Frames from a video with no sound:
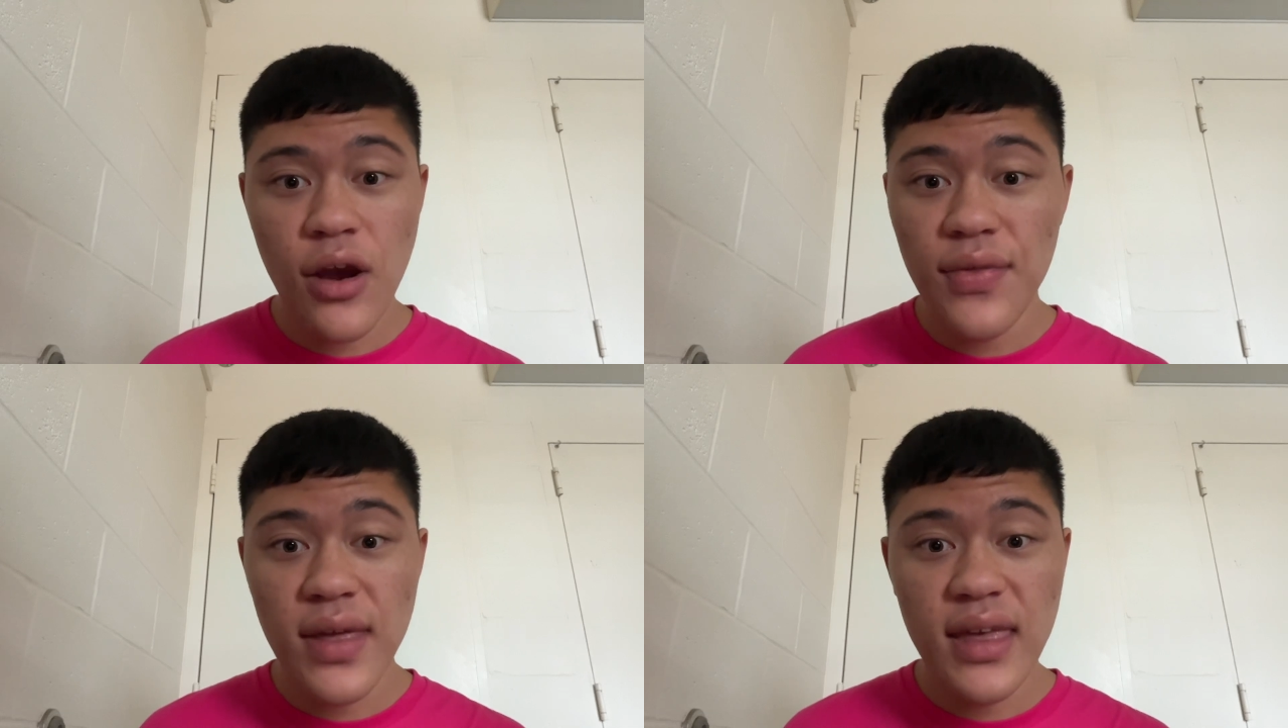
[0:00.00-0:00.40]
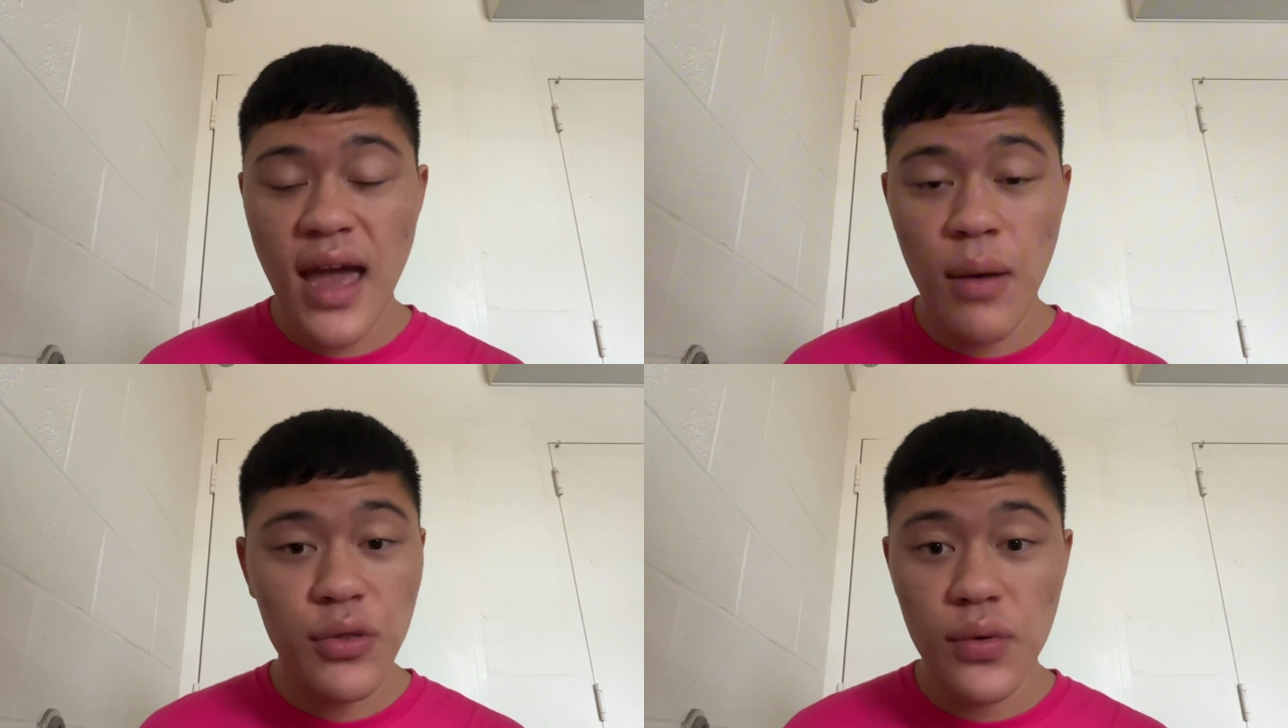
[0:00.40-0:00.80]
I think he
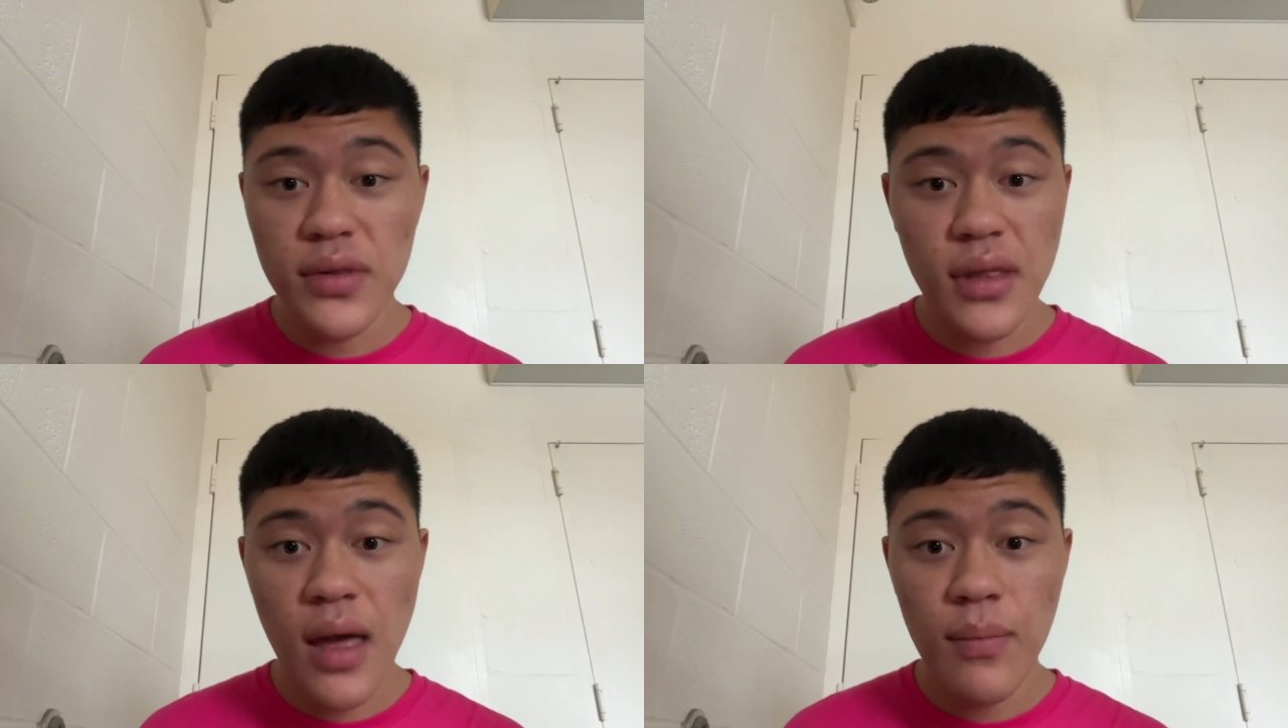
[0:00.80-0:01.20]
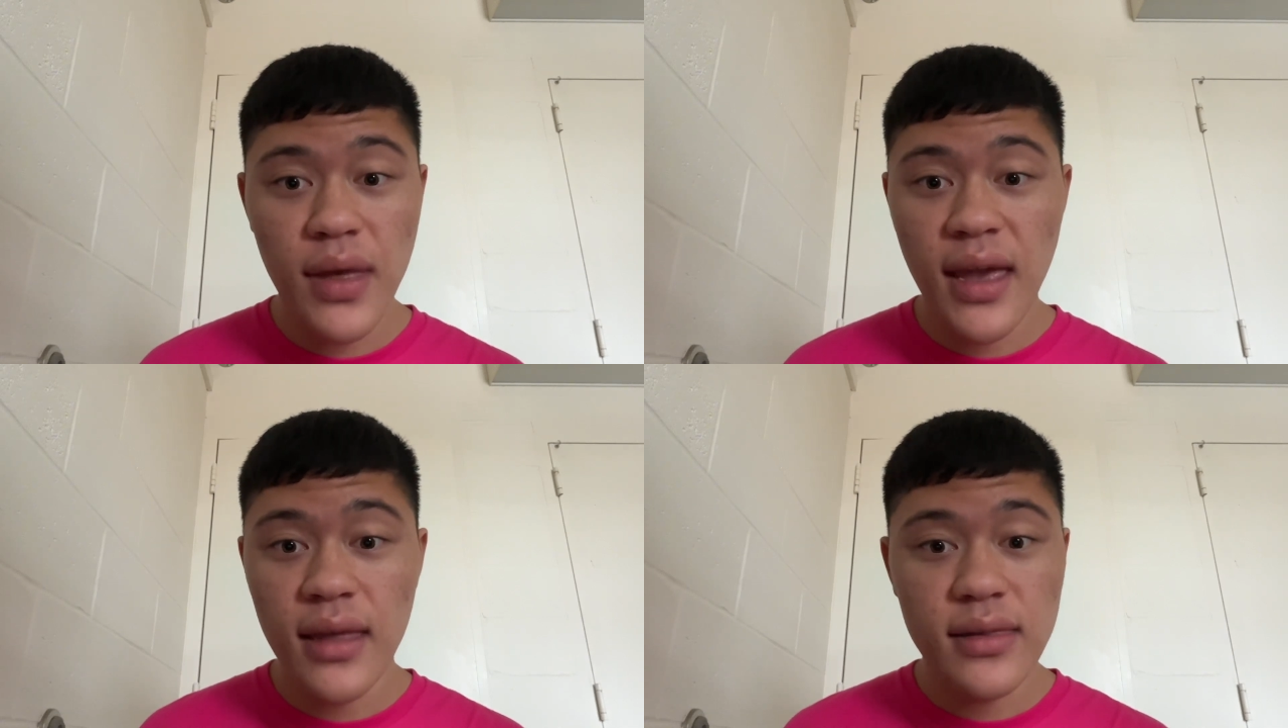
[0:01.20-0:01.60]
kind of went through a slump
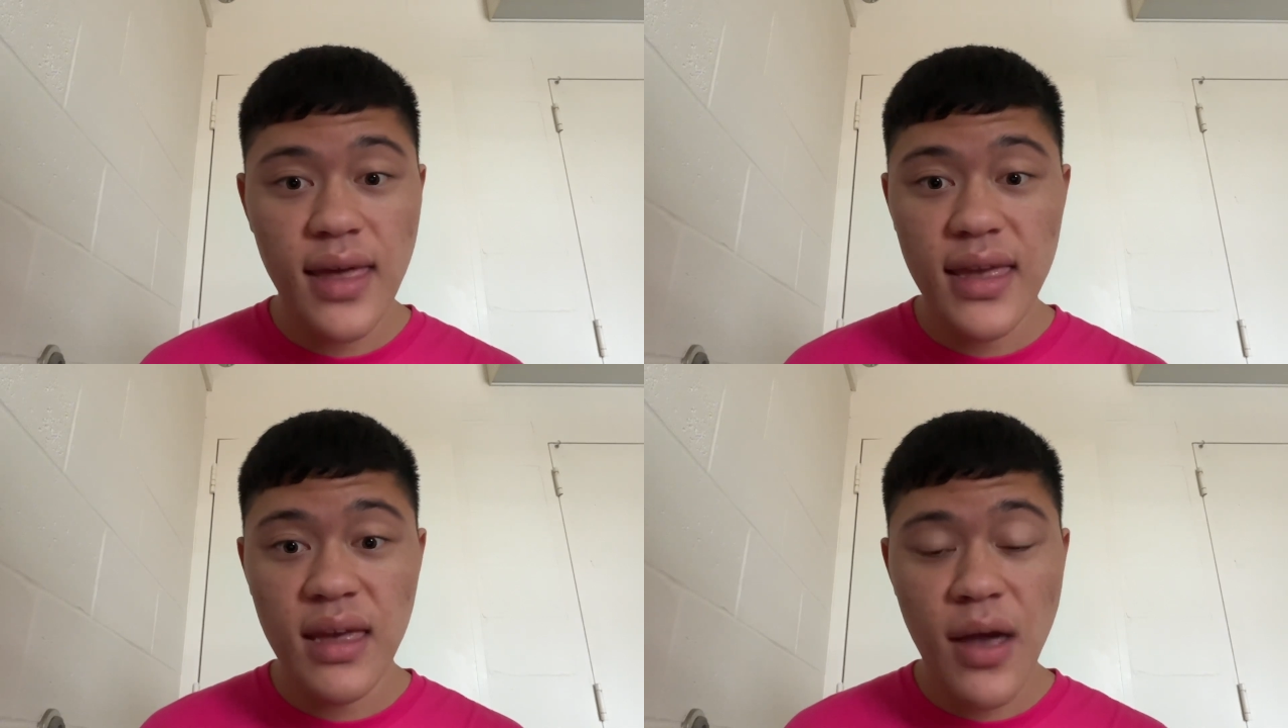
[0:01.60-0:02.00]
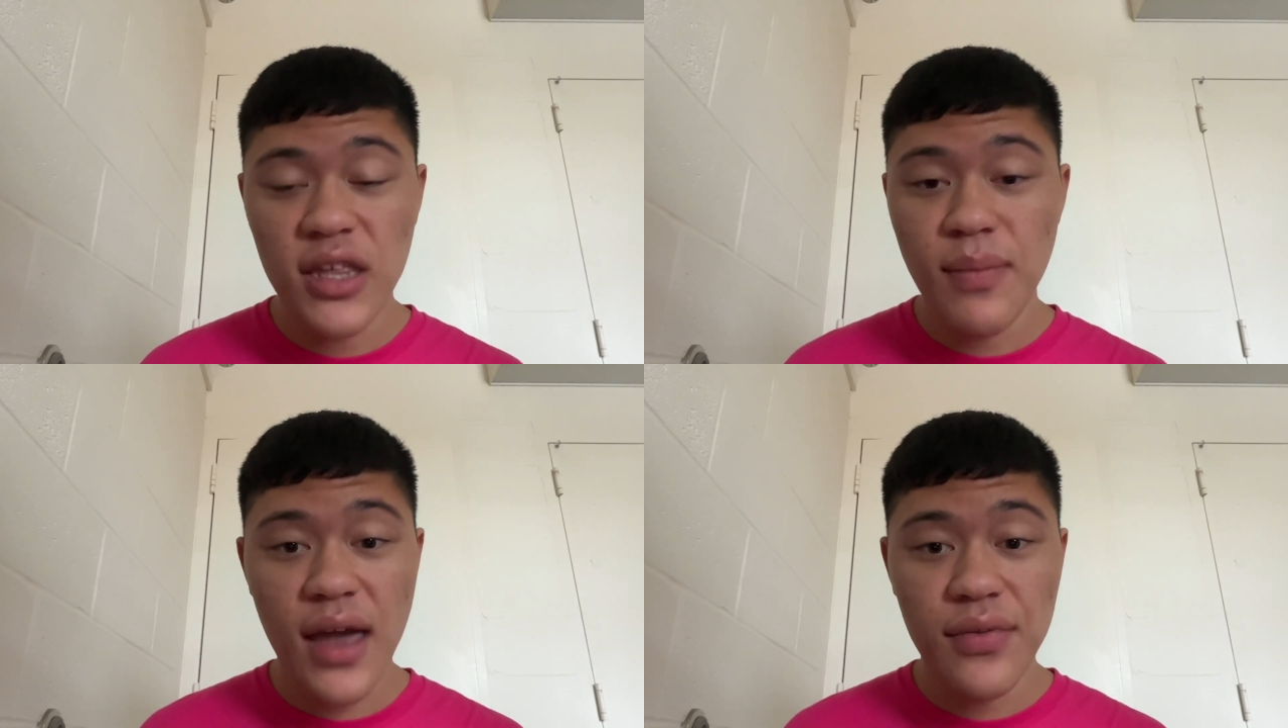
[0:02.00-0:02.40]
and that he can bounce
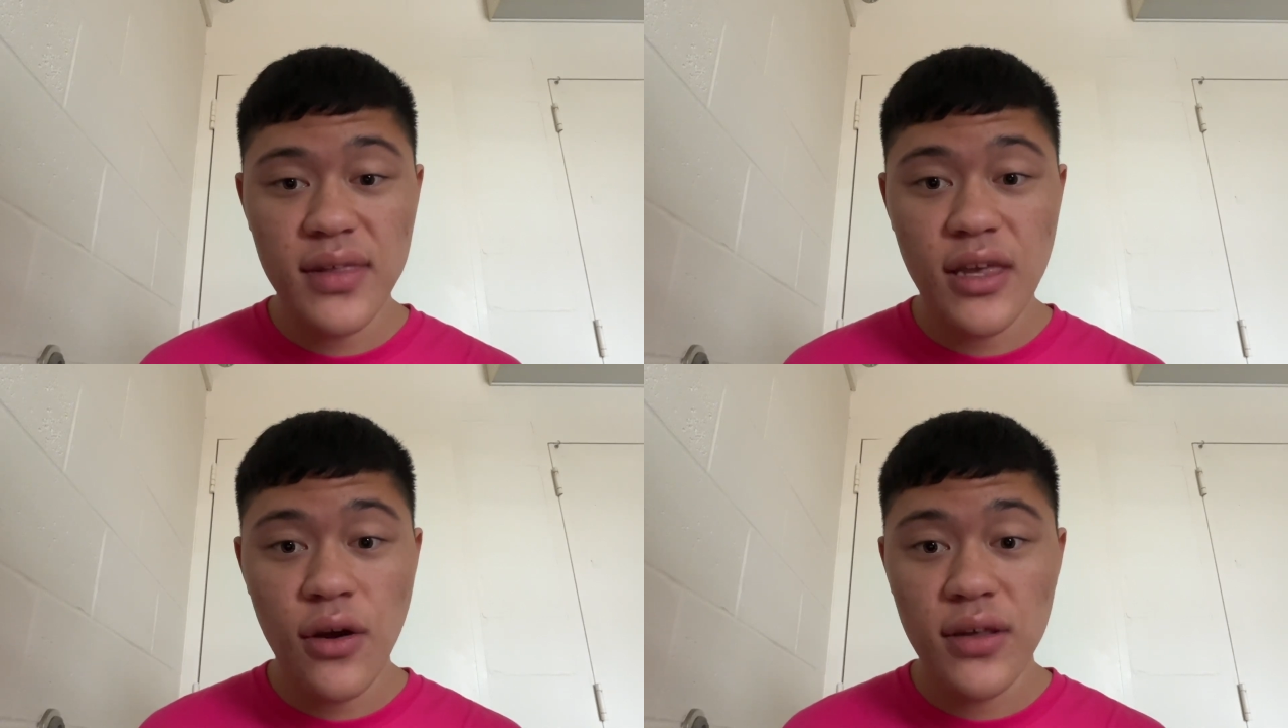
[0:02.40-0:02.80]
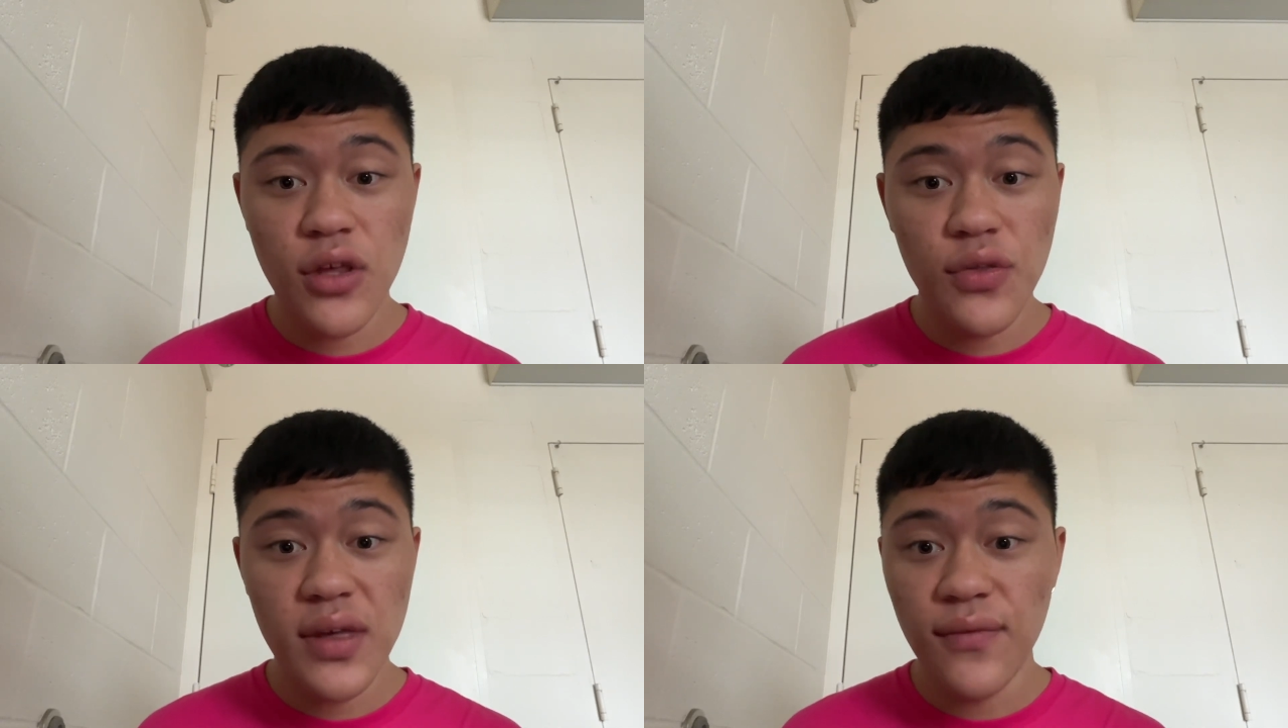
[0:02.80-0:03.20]
back this year. I
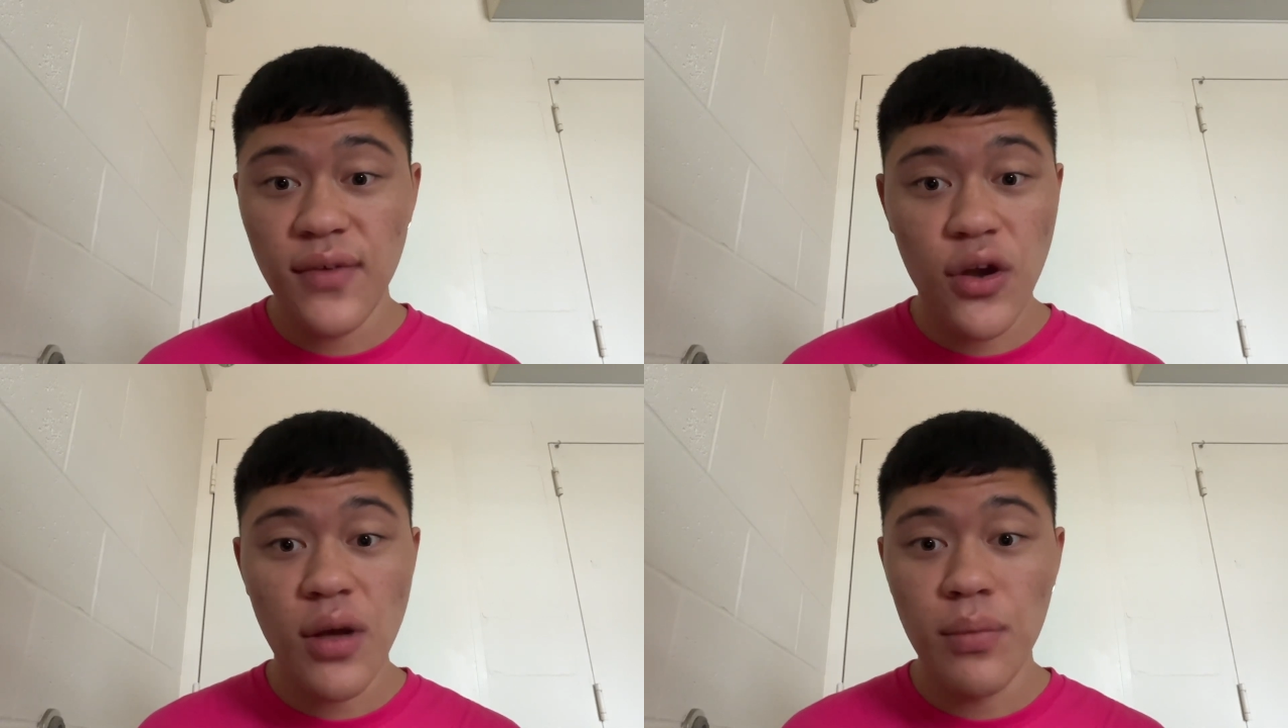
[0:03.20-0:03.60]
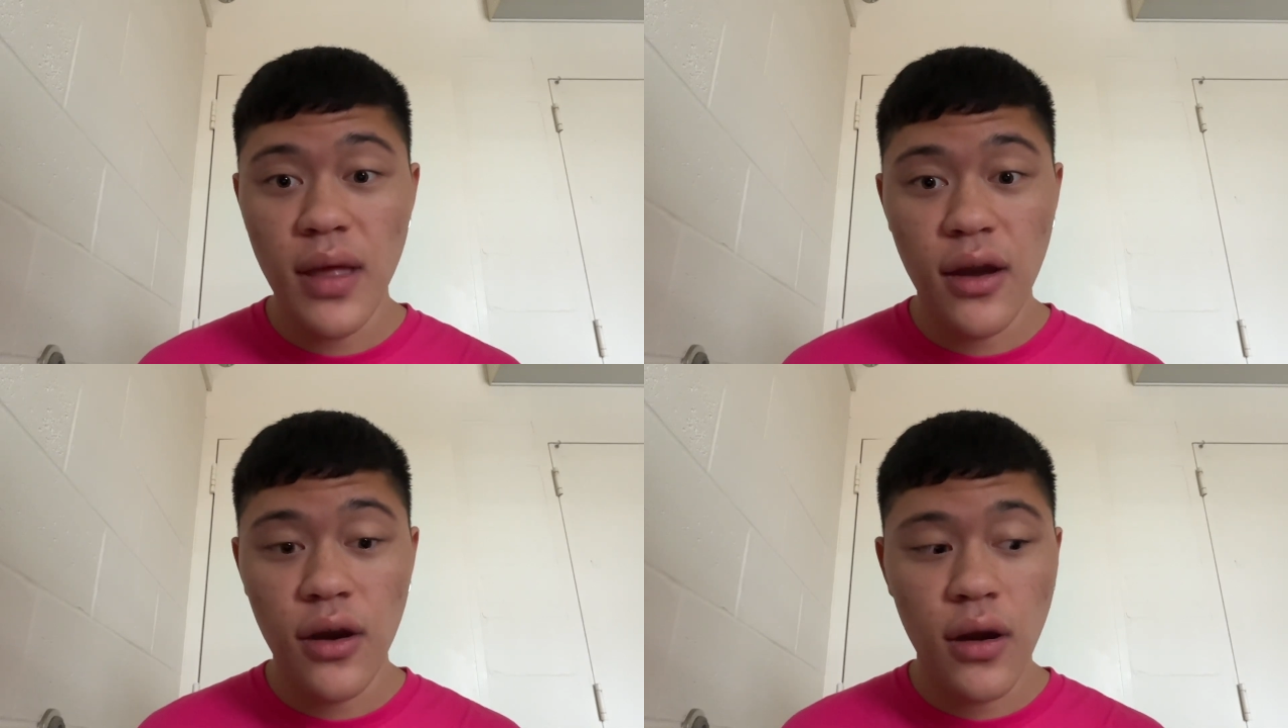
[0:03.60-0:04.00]
still think he's a very good
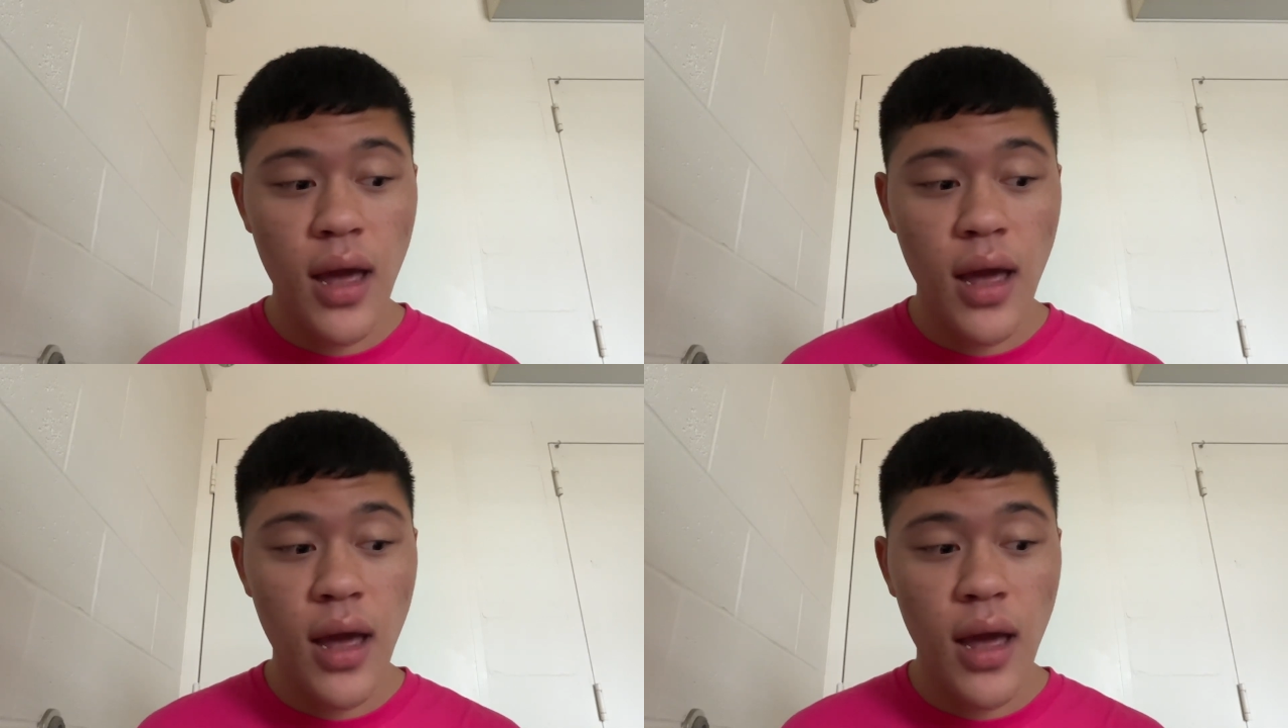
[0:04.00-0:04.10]
player.